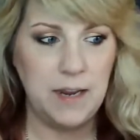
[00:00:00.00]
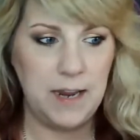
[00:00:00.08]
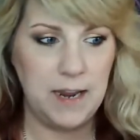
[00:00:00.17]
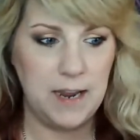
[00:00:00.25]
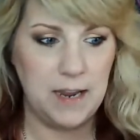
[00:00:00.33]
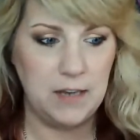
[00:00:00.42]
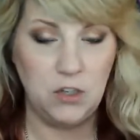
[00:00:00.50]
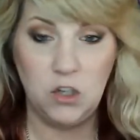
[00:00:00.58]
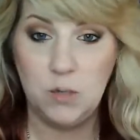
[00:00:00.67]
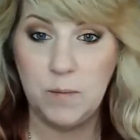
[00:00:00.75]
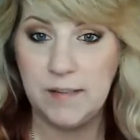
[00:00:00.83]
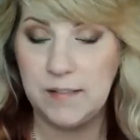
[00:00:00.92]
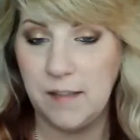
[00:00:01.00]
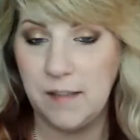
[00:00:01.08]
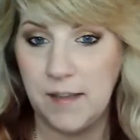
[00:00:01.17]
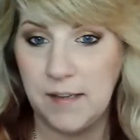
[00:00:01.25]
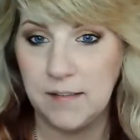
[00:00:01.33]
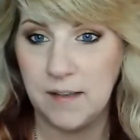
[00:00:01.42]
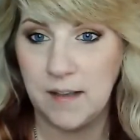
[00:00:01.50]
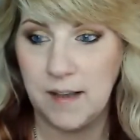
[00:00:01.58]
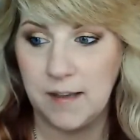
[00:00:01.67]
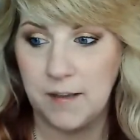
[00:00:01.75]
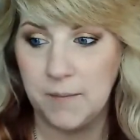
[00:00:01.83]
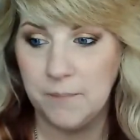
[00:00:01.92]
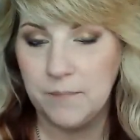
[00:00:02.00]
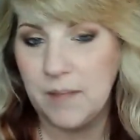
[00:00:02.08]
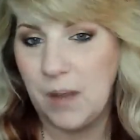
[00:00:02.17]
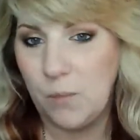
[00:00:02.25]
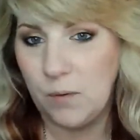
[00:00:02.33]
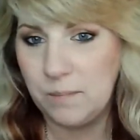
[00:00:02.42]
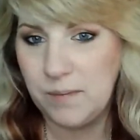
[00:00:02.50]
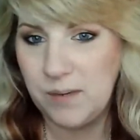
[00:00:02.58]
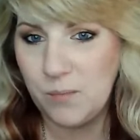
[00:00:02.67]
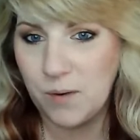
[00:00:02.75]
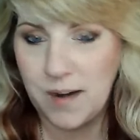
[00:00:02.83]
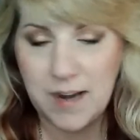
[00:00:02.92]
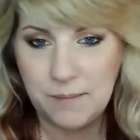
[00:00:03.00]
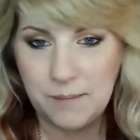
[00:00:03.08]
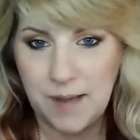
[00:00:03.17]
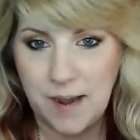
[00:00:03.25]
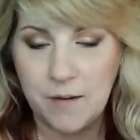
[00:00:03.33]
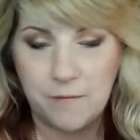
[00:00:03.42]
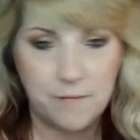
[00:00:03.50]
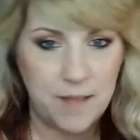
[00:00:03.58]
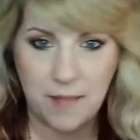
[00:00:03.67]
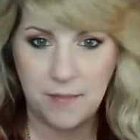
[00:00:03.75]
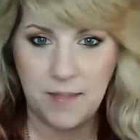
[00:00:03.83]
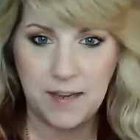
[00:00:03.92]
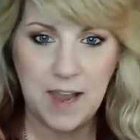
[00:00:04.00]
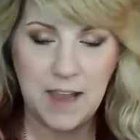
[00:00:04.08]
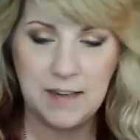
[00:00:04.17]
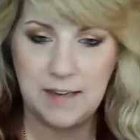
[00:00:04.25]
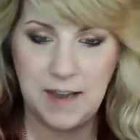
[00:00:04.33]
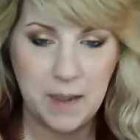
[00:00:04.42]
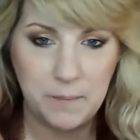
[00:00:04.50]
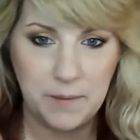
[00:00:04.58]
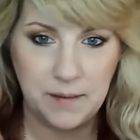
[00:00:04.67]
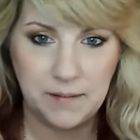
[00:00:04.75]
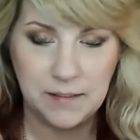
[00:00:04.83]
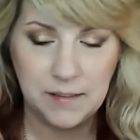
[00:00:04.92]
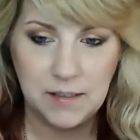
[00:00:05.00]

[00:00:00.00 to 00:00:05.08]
And you might say things like, I wouldn't be where I am now if that thing hadn't happened.